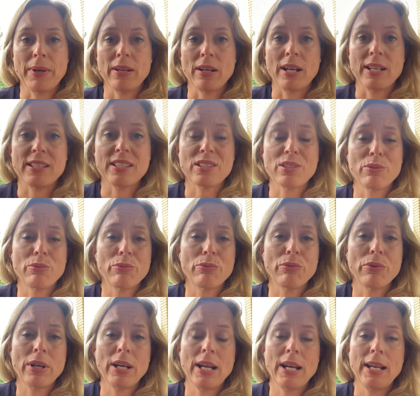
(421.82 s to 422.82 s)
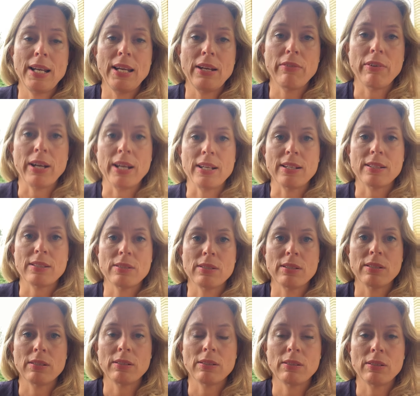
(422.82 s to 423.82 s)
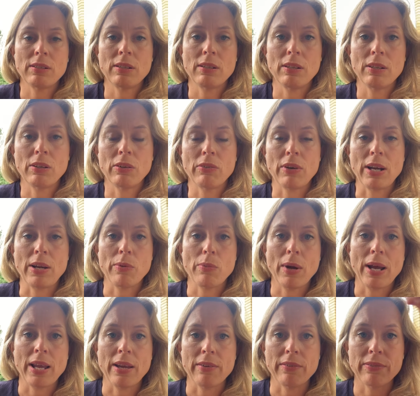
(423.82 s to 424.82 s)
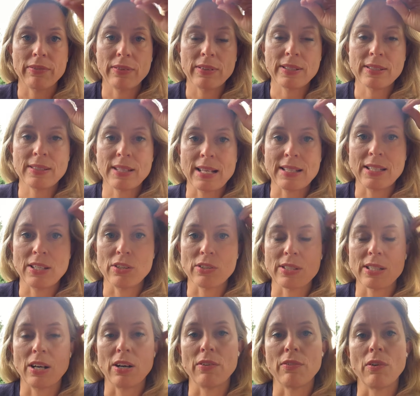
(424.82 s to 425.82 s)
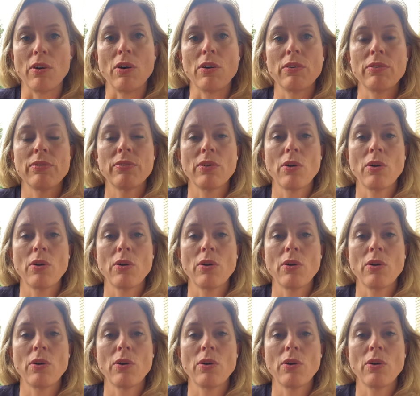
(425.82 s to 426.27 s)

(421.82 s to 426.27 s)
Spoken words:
at night, it's a really great, great way of setting yourself off.